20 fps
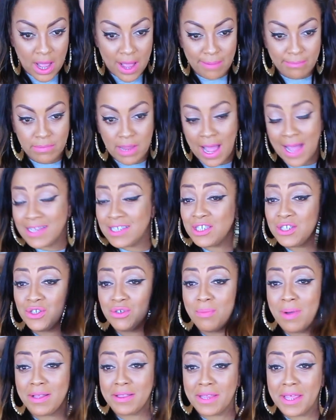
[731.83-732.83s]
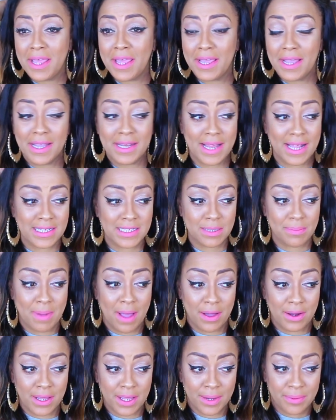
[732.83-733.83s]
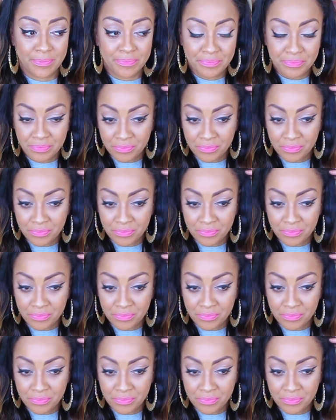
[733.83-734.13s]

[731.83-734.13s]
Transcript: I'm, I just do my thing and that's about it.